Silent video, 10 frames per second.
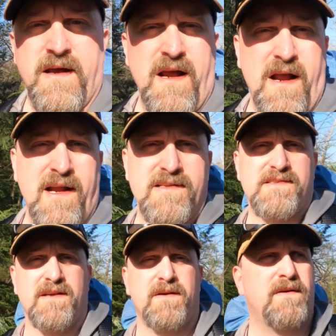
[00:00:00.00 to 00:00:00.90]
All right,
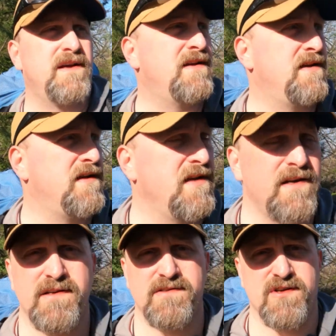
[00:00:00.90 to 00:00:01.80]
so
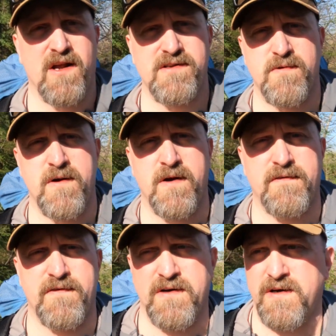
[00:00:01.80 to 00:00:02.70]
John's running
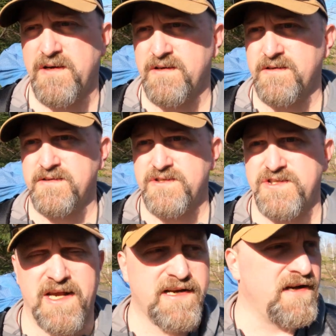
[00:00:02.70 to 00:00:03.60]
over
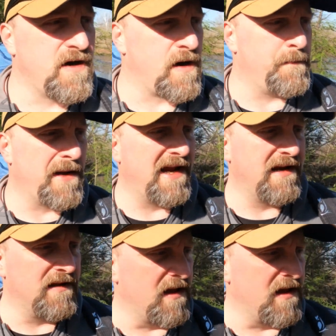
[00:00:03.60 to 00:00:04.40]
checking our bank